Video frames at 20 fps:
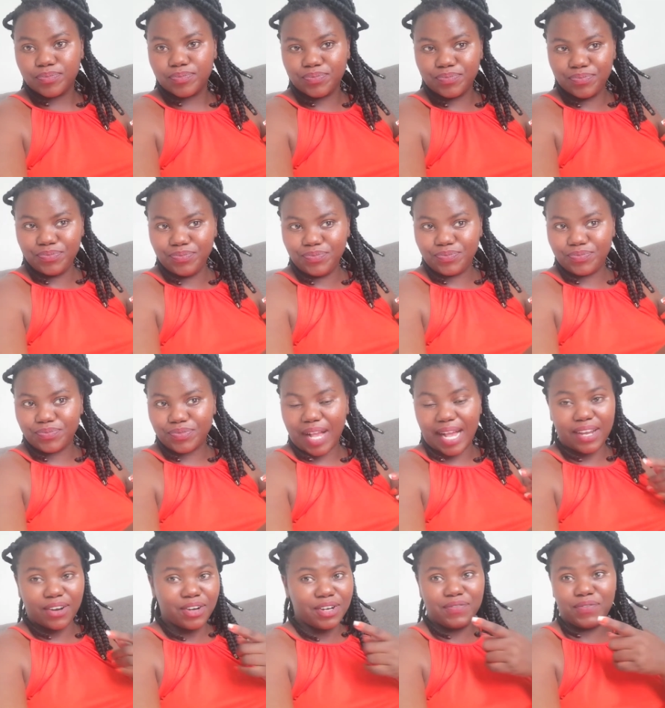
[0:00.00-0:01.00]
I
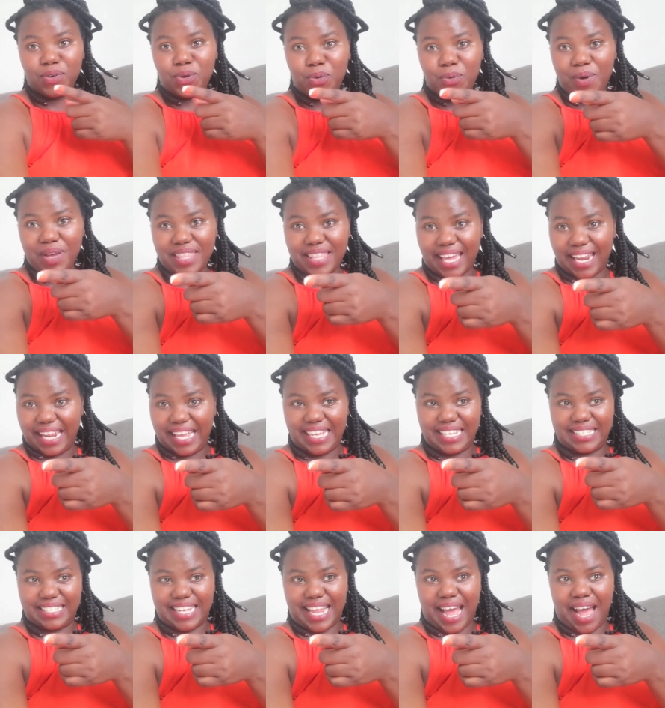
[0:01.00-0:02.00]
don't even know what that
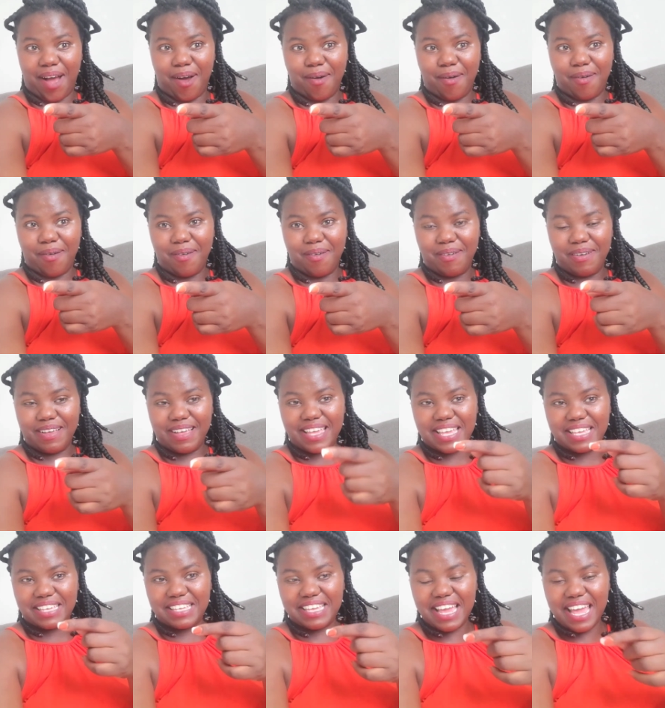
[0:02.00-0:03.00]
is now.
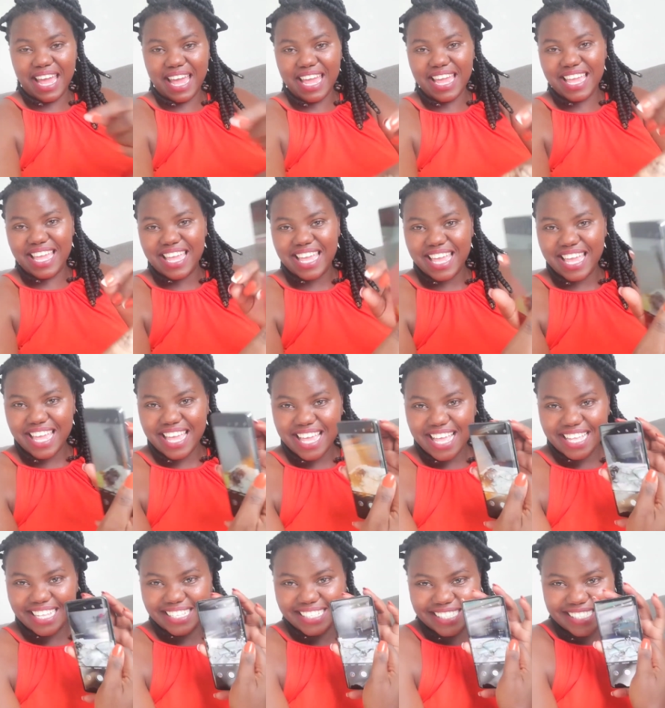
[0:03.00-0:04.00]
Yay.
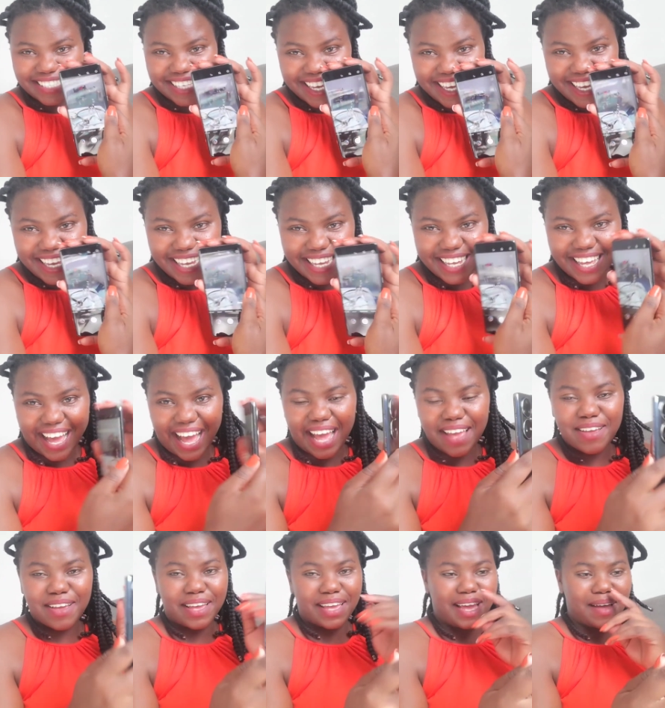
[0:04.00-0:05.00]
See?
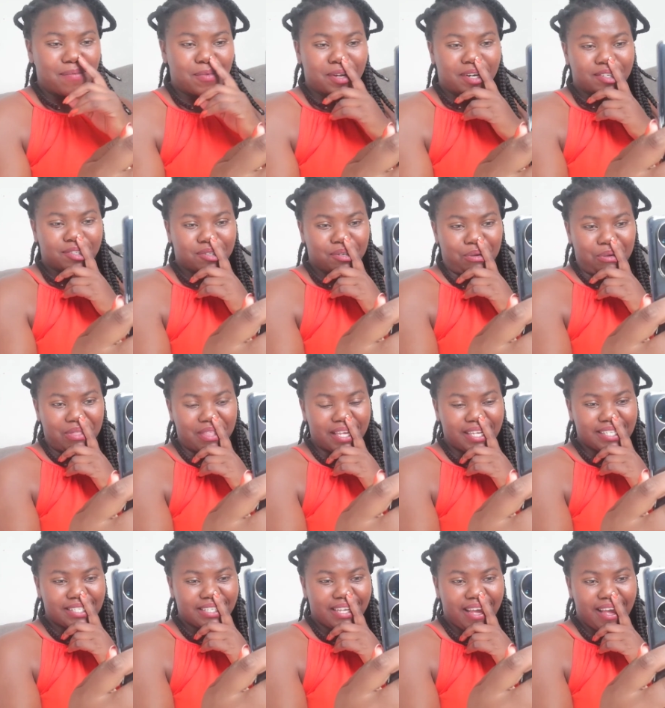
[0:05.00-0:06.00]
Okay, I'm gonna show you
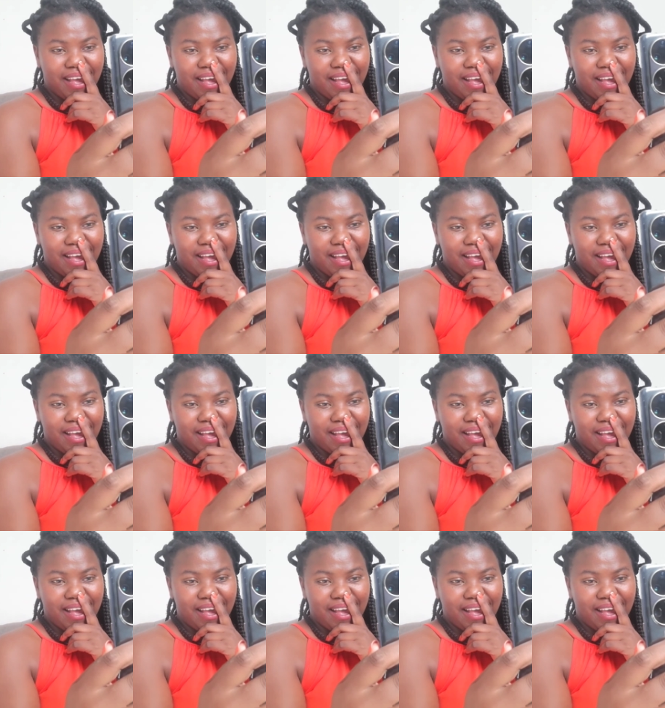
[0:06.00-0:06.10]
things.